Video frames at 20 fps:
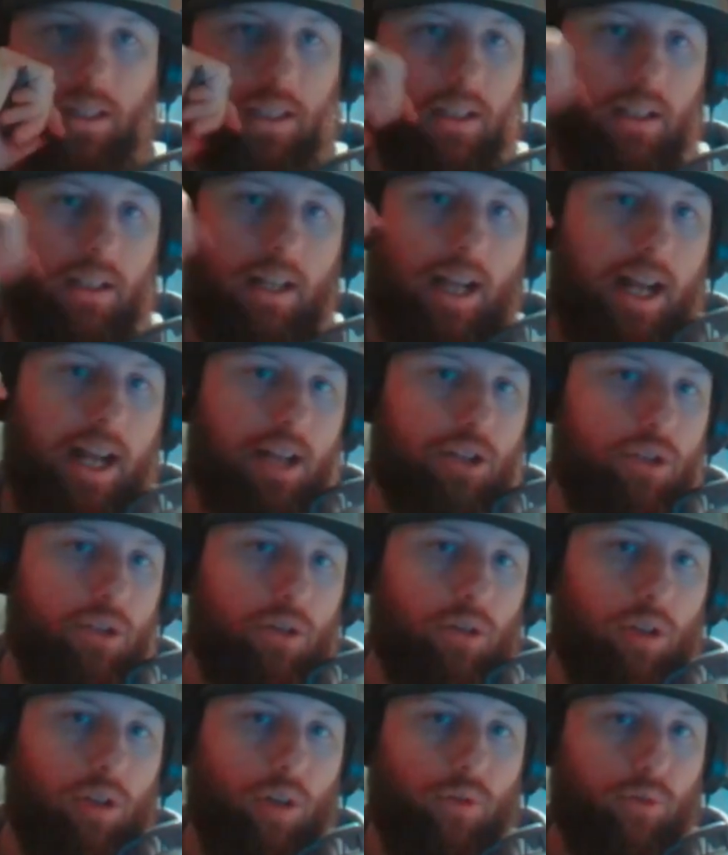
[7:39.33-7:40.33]
Yeah, it's
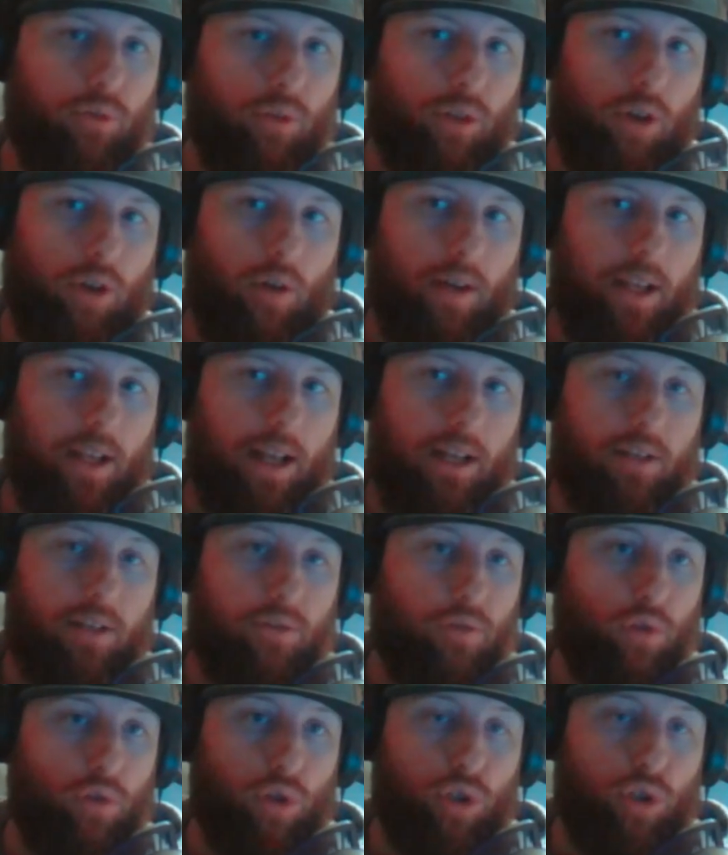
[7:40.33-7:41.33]
too low for no
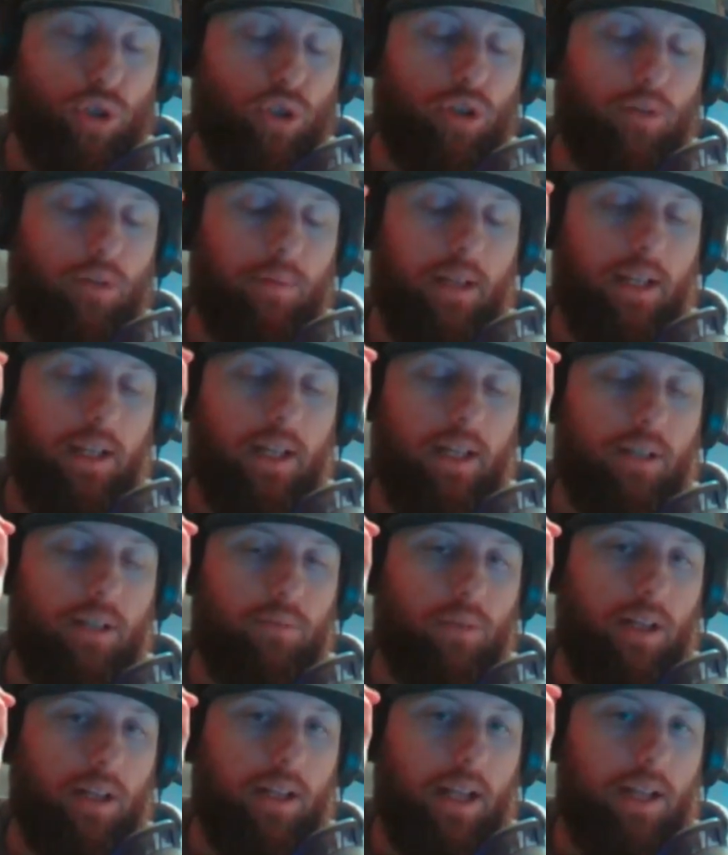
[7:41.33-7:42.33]
EX for sure,
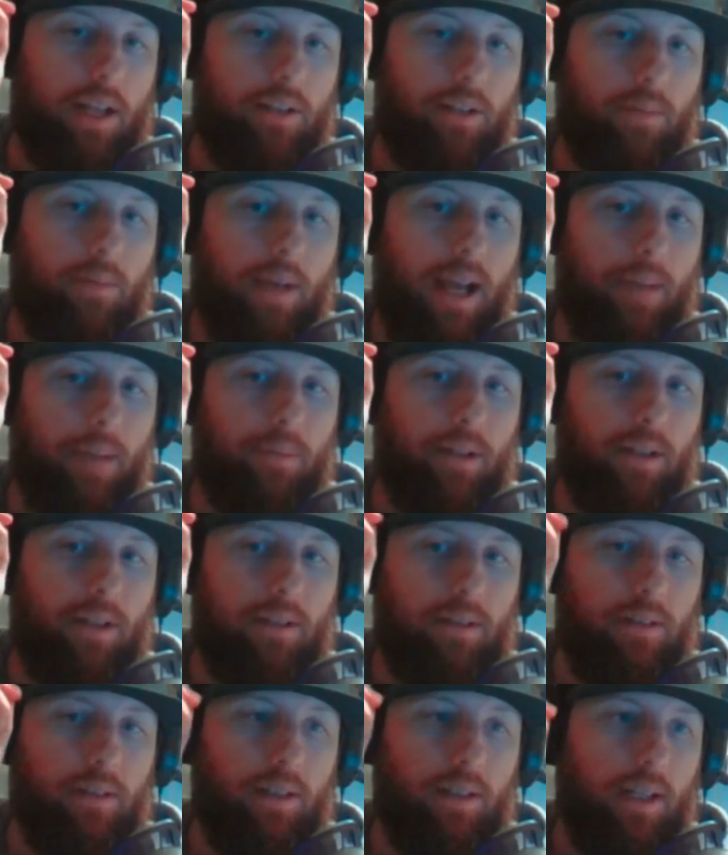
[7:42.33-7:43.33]
because what ends up
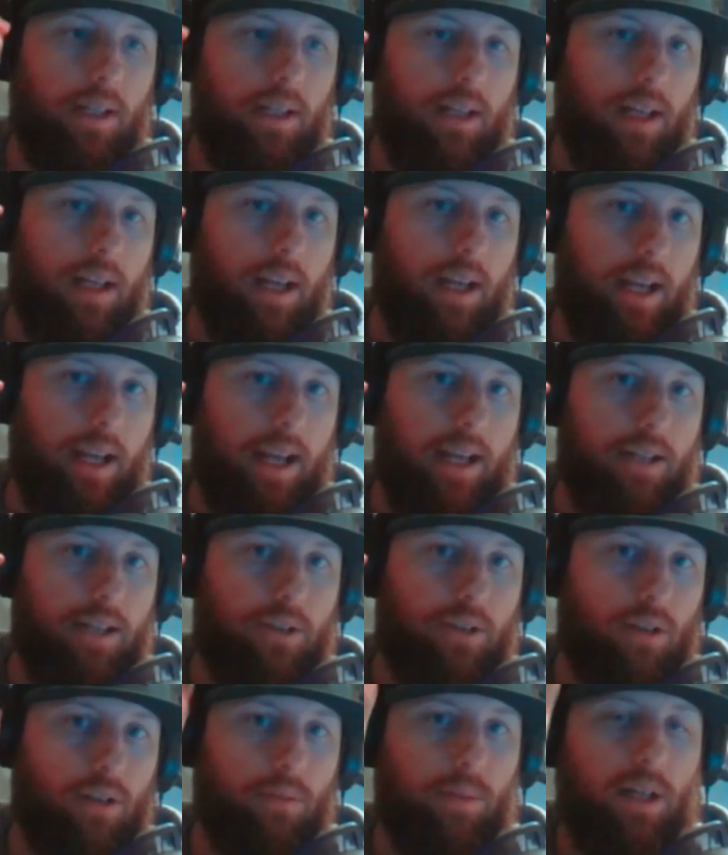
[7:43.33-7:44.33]
happening
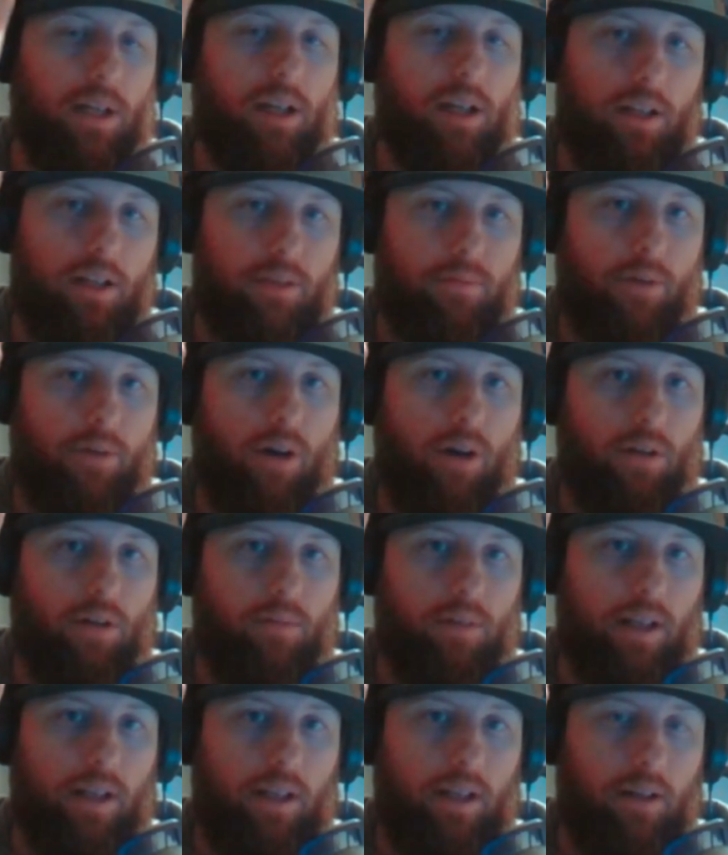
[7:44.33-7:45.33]
is because
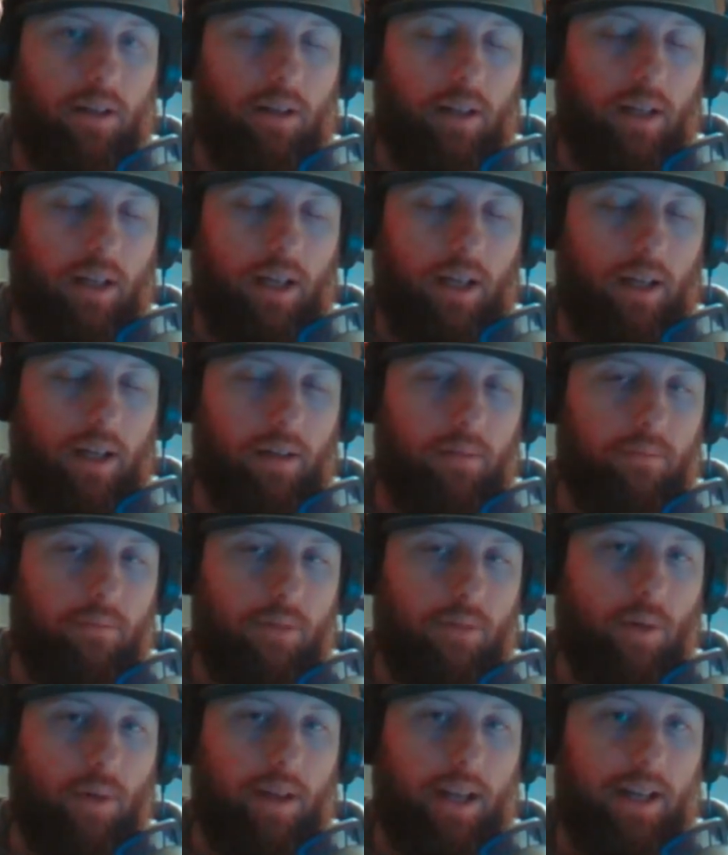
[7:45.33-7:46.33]

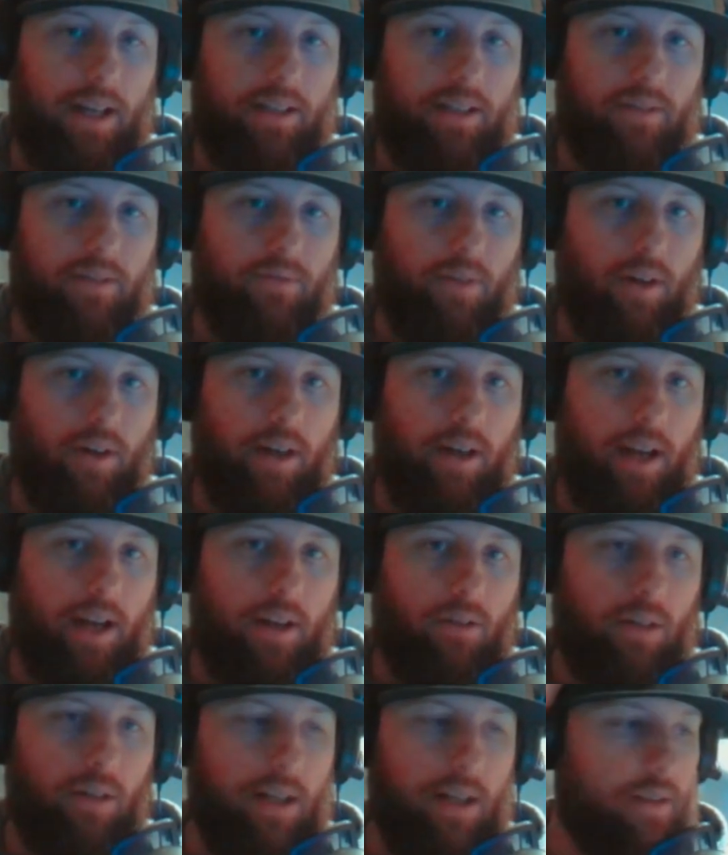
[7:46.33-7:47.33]
no EX is very
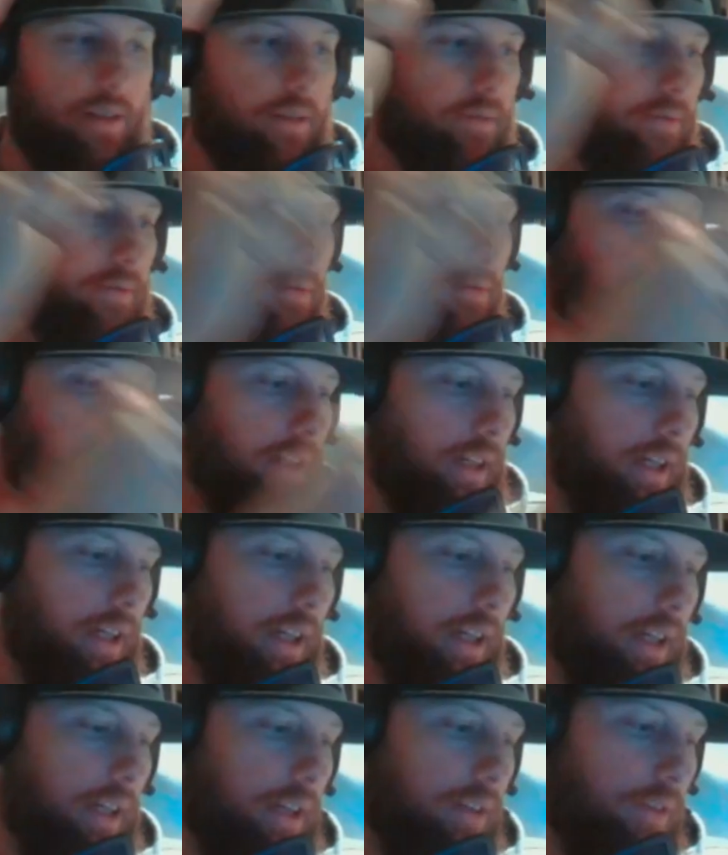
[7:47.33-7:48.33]
aggressive,
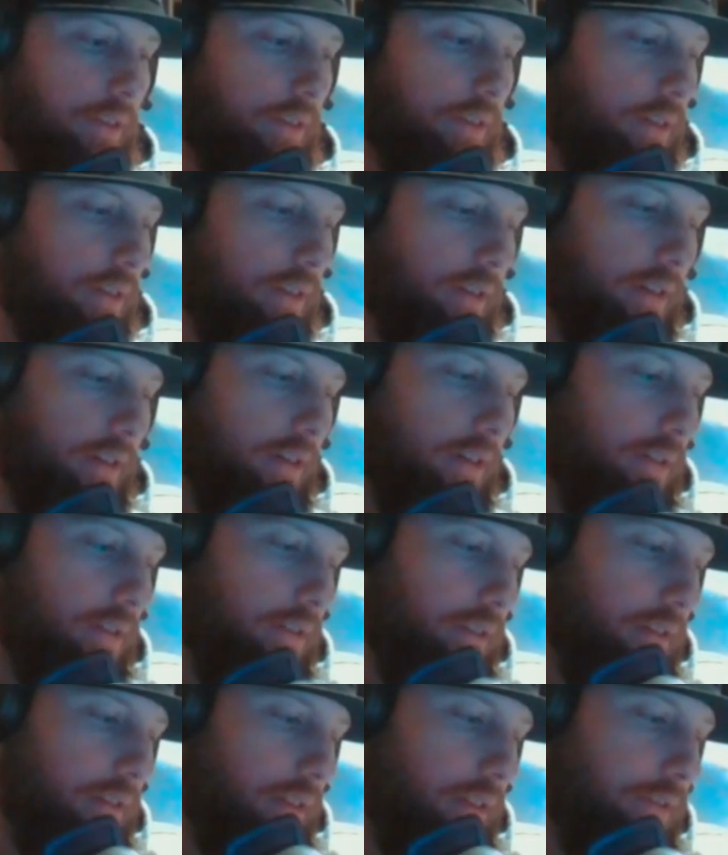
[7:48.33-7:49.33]

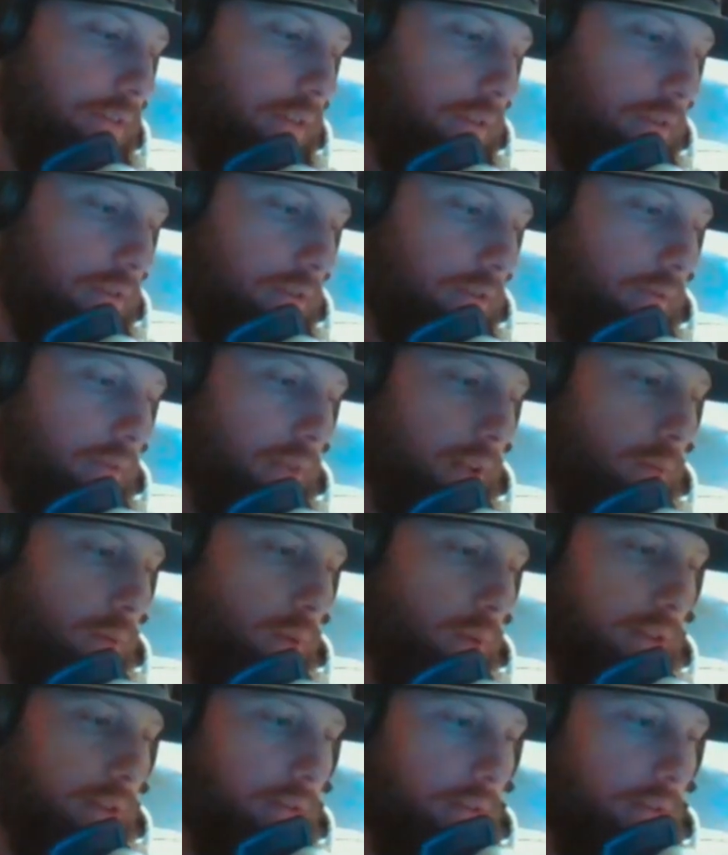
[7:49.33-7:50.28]
their life totals are way too